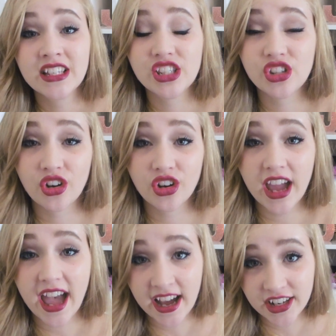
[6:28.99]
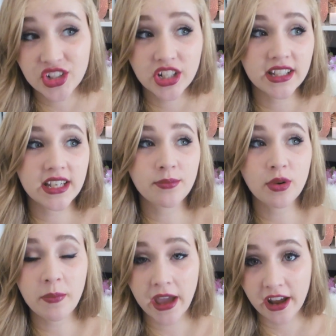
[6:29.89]
So actually
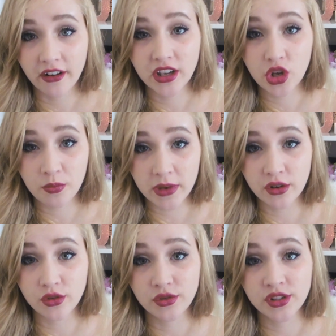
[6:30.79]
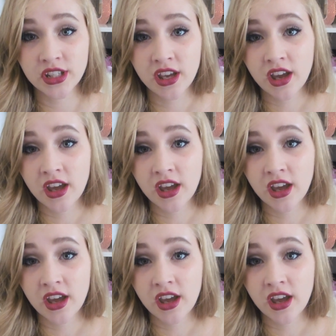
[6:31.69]
preparing your meals